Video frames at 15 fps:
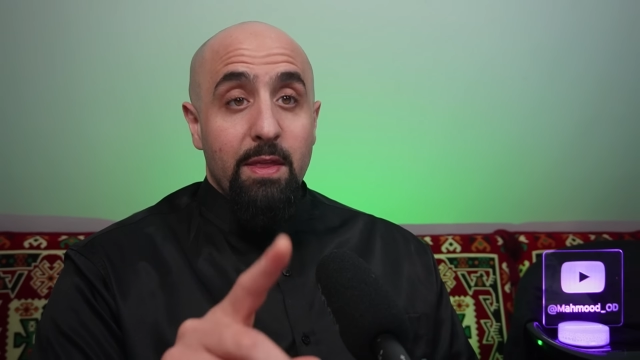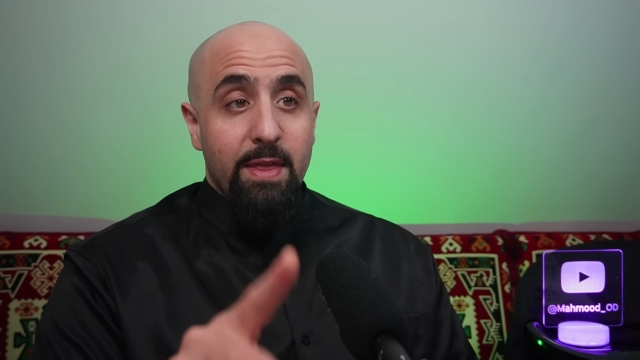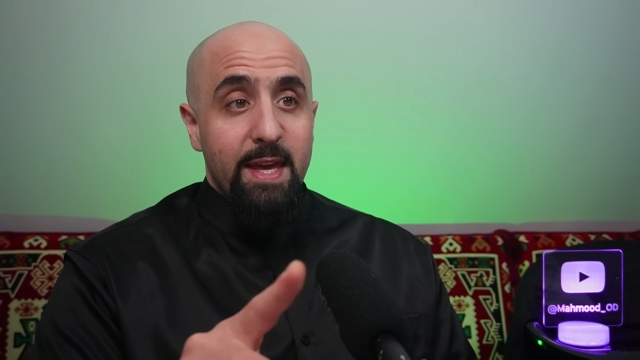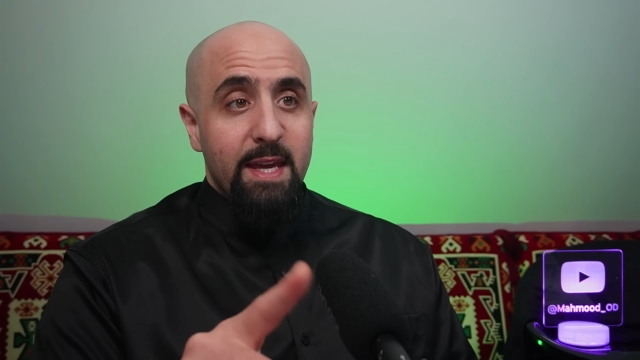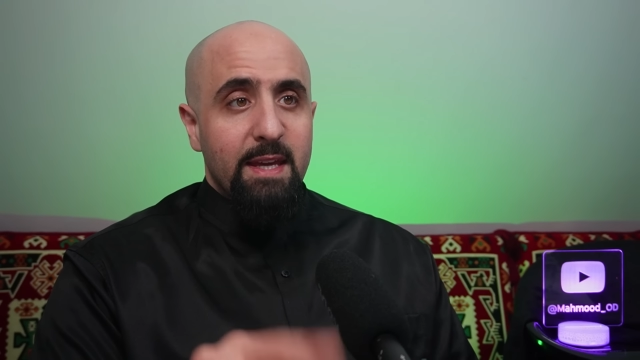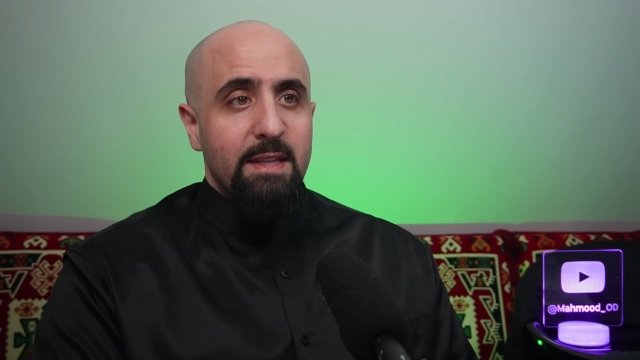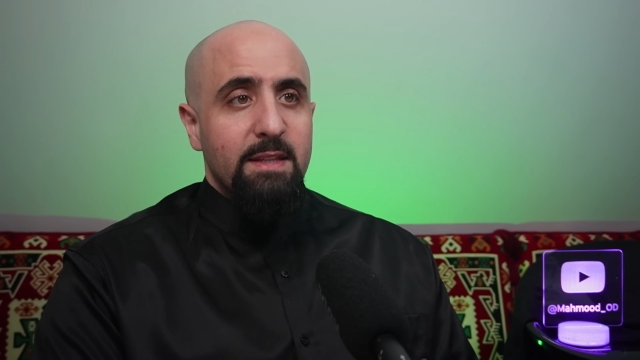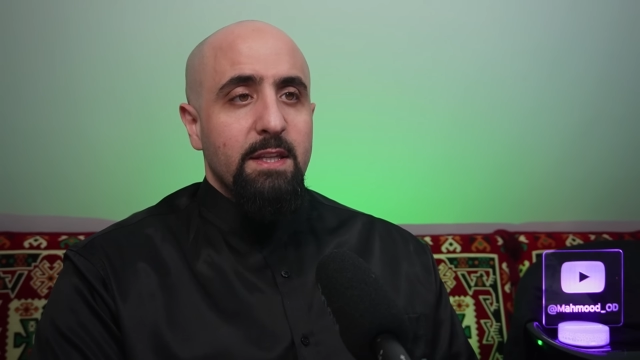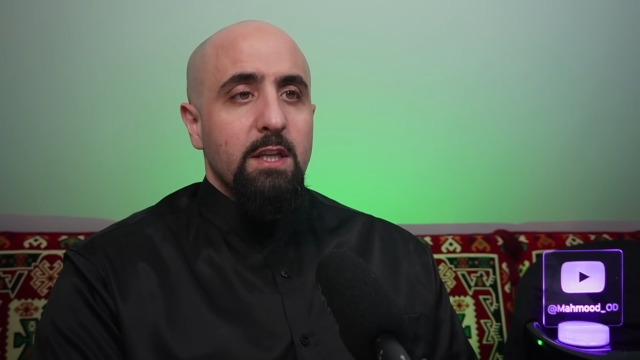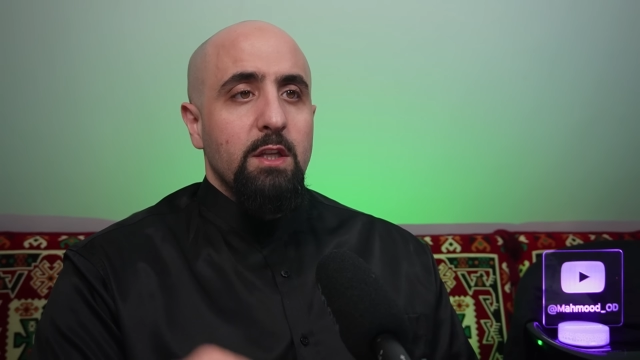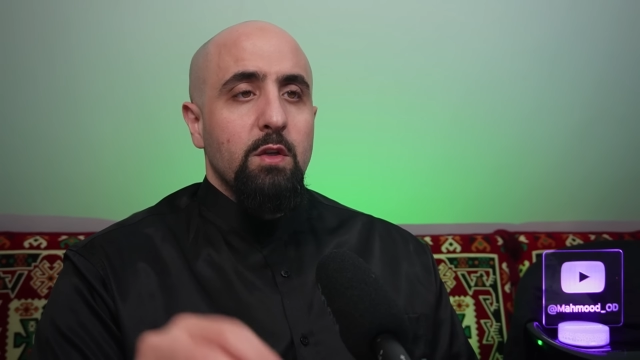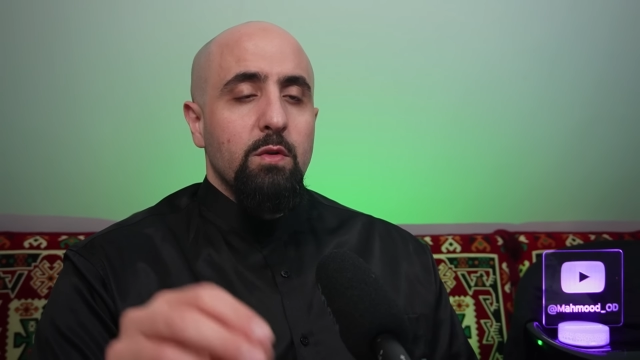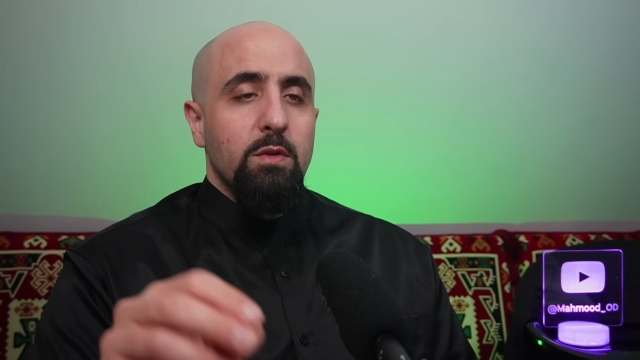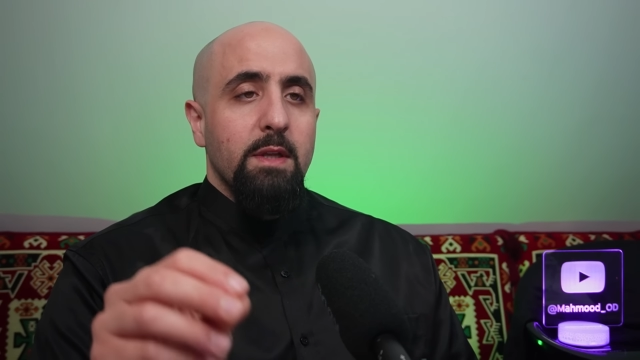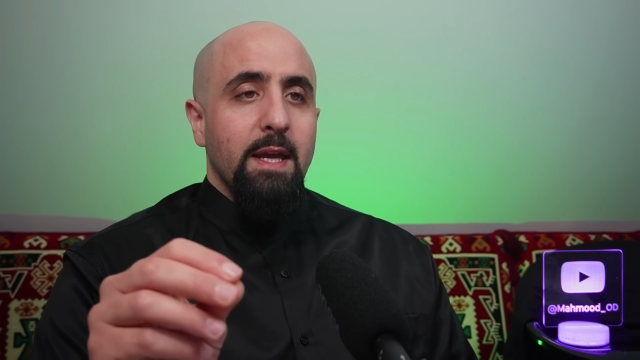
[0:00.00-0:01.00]
They
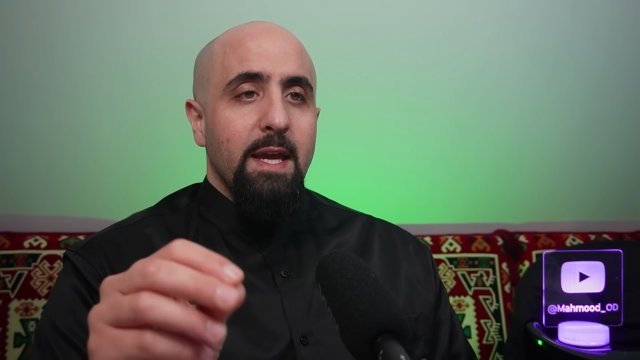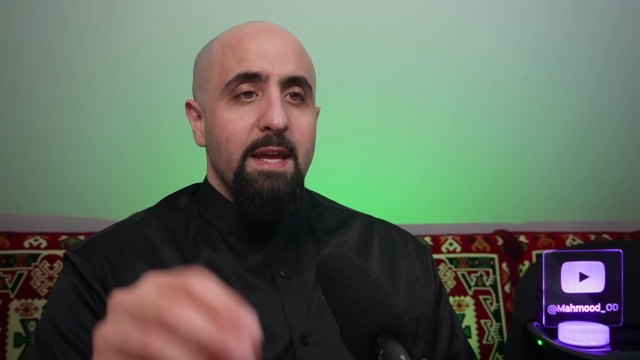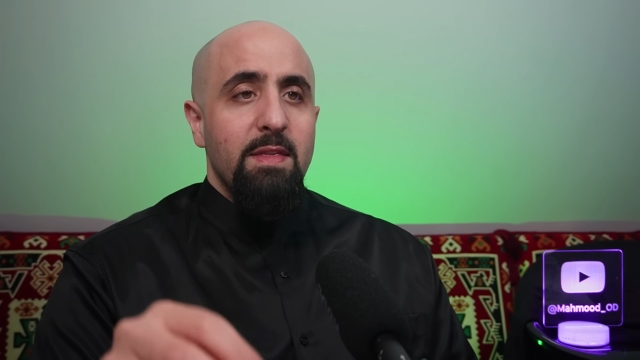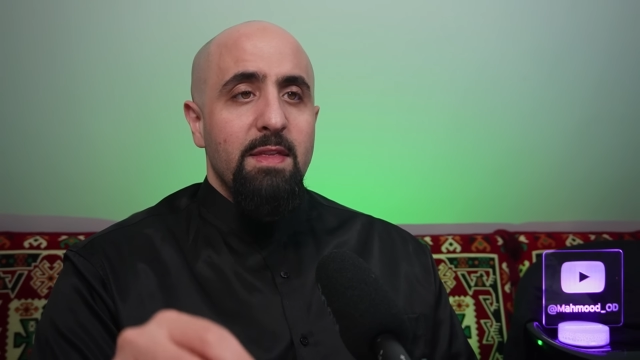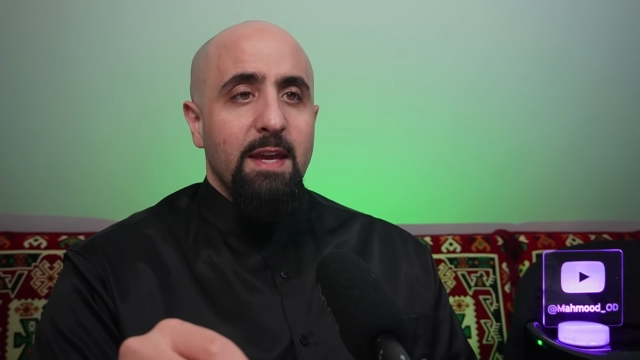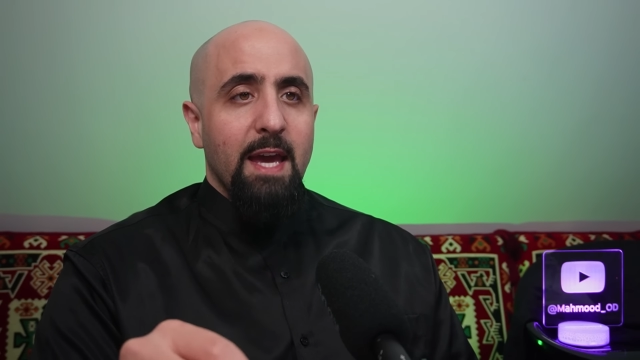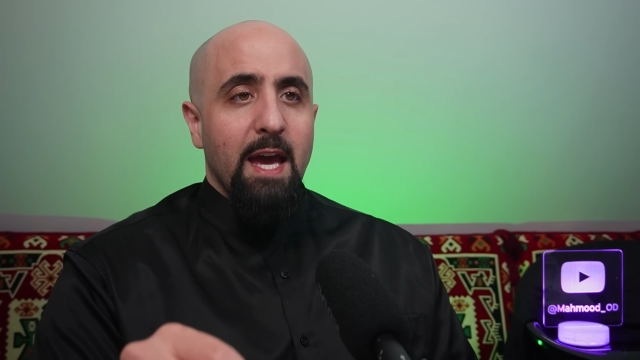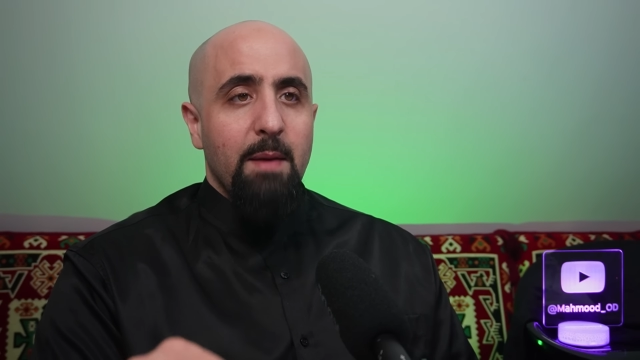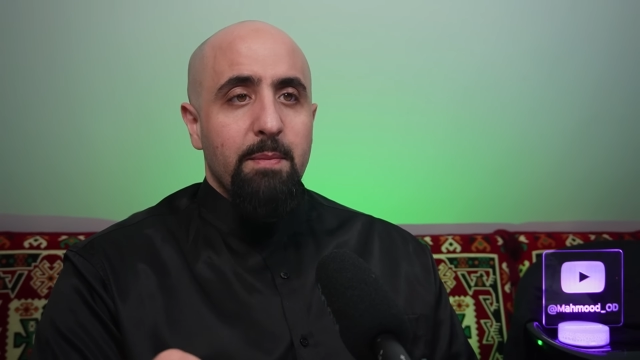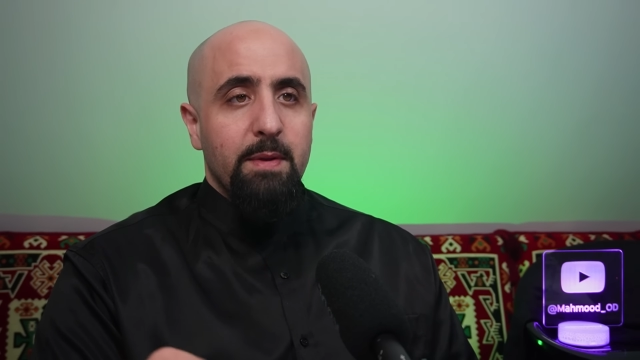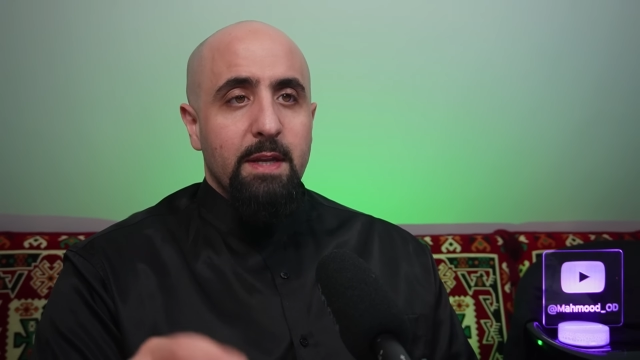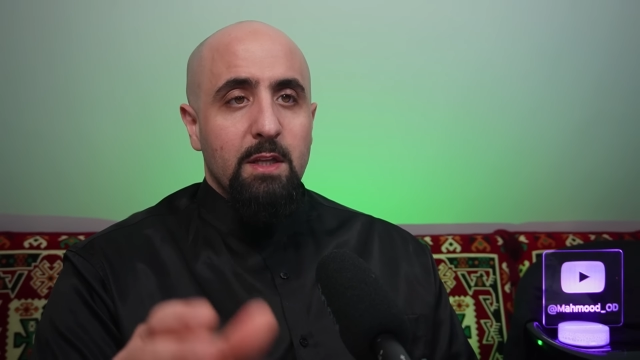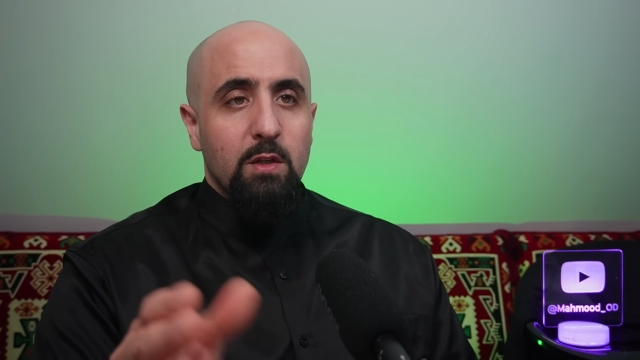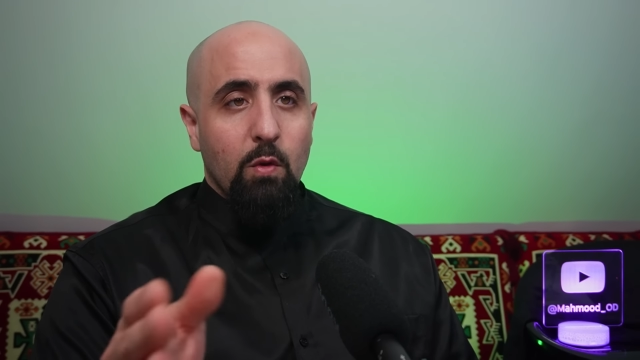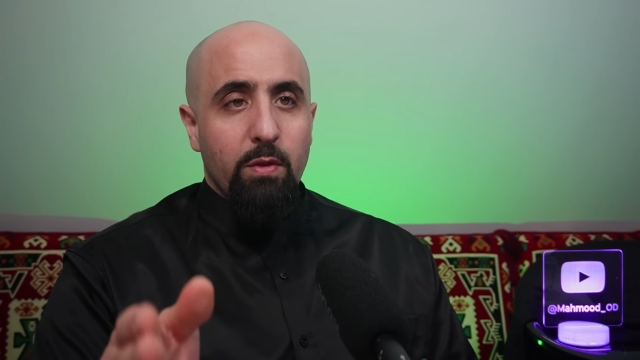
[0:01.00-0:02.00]
continued, in the cabinet,